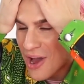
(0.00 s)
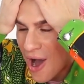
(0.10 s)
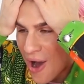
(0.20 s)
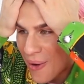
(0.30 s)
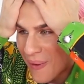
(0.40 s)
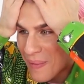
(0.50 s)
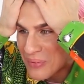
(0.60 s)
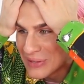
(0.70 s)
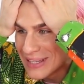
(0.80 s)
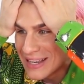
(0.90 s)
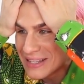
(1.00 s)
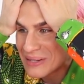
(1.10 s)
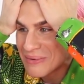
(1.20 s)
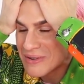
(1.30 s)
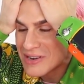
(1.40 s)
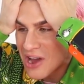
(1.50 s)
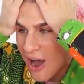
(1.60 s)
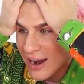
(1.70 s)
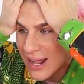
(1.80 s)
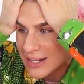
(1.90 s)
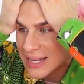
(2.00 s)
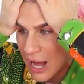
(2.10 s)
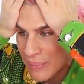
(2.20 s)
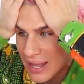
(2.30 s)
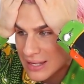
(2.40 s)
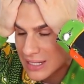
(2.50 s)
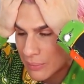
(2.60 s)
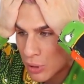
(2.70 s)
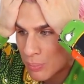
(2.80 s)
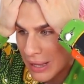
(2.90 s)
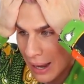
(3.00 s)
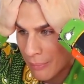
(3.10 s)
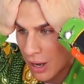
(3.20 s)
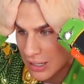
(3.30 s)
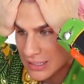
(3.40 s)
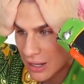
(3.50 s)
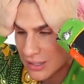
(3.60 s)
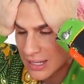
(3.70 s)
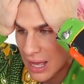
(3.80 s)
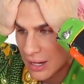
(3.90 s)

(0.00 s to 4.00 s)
No, please do not tell me he's gonna put black box dye on his